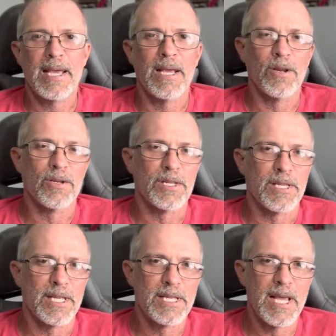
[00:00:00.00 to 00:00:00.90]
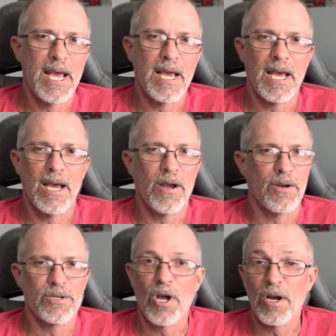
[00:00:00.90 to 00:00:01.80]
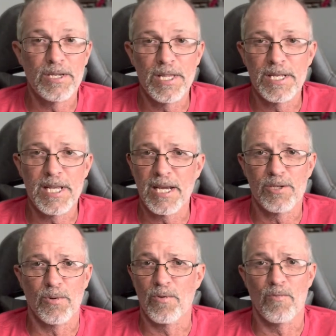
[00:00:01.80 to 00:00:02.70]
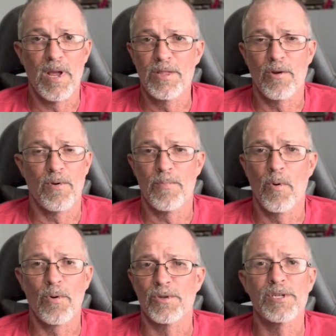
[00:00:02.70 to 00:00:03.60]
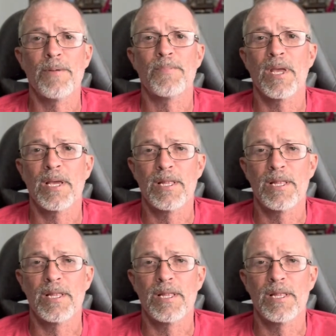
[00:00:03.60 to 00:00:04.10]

He looked at the tech, or talked to the techs or read the report or something,